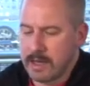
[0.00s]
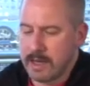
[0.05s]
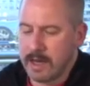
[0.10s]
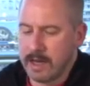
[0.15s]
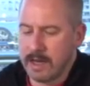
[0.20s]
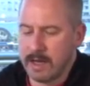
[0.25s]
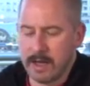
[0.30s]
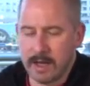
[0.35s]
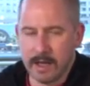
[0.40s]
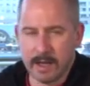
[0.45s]
uh,
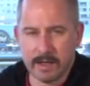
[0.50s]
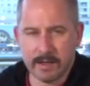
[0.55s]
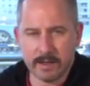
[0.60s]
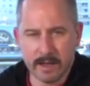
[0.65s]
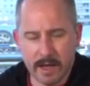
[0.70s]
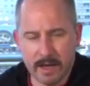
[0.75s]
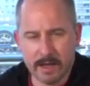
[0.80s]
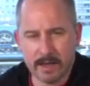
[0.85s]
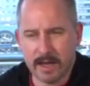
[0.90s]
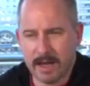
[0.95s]
and, it,
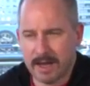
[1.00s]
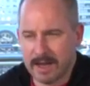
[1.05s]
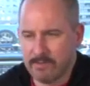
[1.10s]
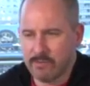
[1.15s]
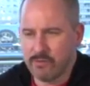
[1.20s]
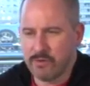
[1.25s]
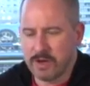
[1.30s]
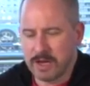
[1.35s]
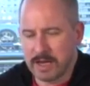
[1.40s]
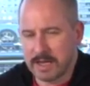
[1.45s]
and, it, and it
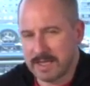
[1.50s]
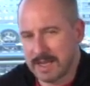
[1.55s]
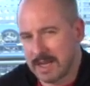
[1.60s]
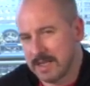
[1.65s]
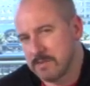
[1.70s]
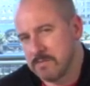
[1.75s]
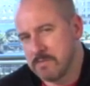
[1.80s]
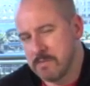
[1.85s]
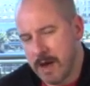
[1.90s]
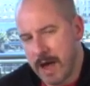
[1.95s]
really
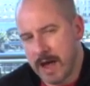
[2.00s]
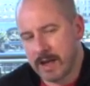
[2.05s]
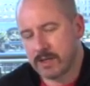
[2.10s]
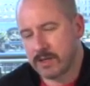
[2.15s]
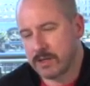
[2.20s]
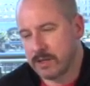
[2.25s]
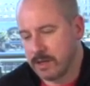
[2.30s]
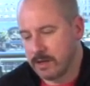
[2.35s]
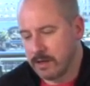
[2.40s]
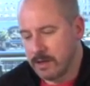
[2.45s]
does
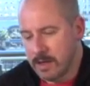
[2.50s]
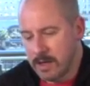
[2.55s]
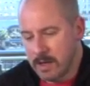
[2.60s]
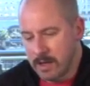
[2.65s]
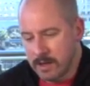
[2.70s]
match the,